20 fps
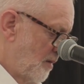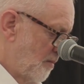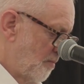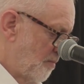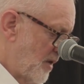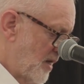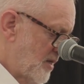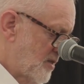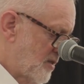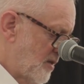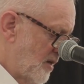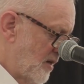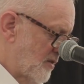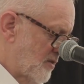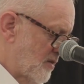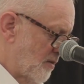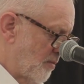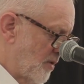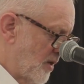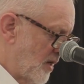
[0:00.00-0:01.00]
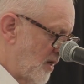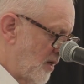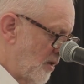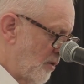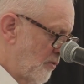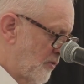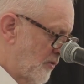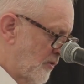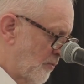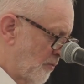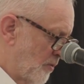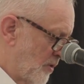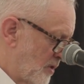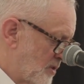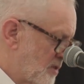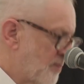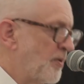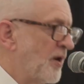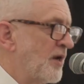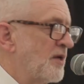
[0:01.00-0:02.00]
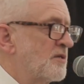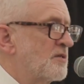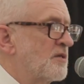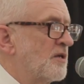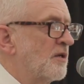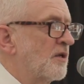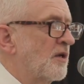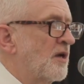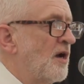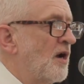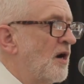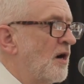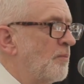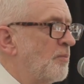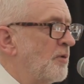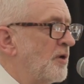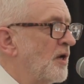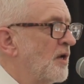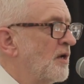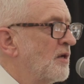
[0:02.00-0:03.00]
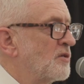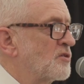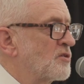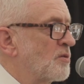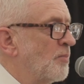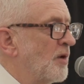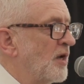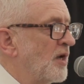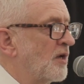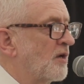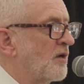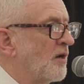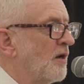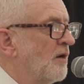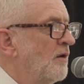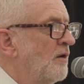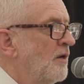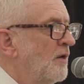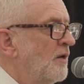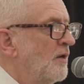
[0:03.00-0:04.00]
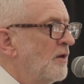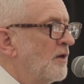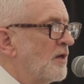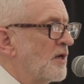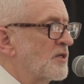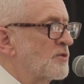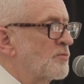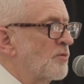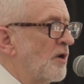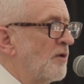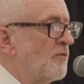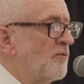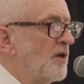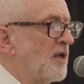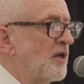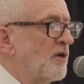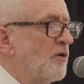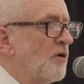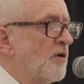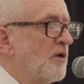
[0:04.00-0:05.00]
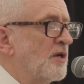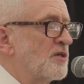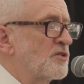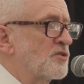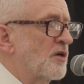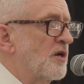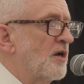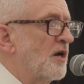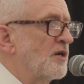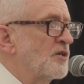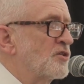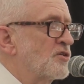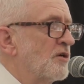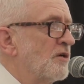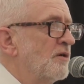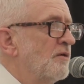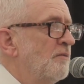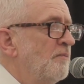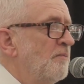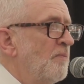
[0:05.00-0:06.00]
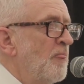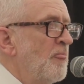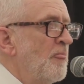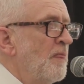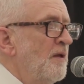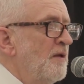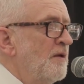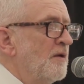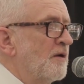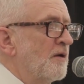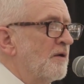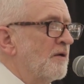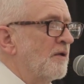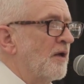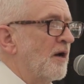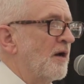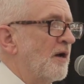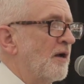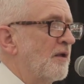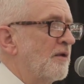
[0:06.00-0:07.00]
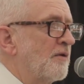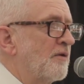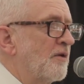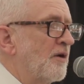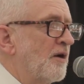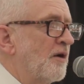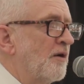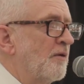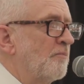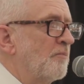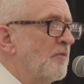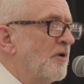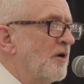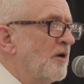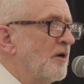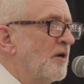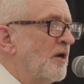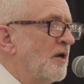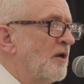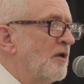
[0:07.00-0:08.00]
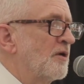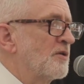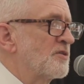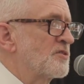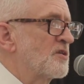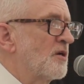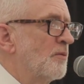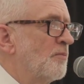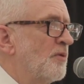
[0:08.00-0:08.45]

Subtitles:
best years of my youth were spent in the Caribbean, in Jamaica. That's where I really got an education. And I learned so